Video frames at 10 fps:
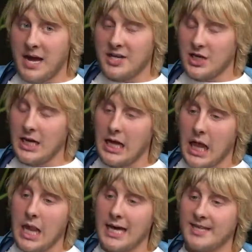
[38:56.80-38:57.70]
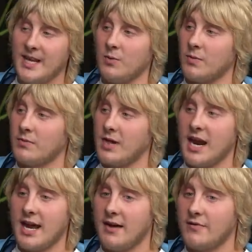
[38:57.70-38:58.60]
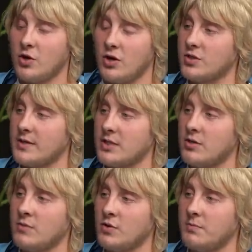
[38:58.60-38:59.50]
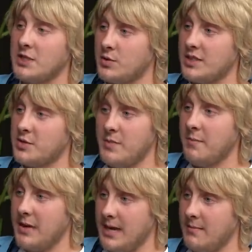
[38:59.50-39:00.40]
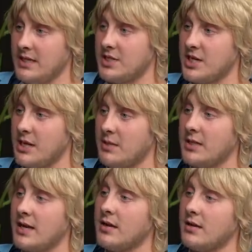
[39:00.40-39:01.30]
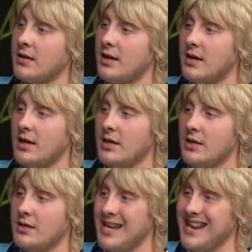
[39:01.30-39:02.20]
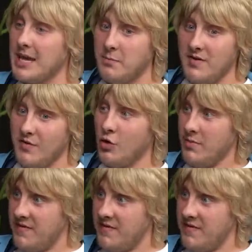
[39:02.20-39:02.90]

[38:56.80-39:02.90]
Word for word: actually glad now that I haven't got Twitter no more. My Twitter's been permanently disabled, hasn't it? Yeah. The night before me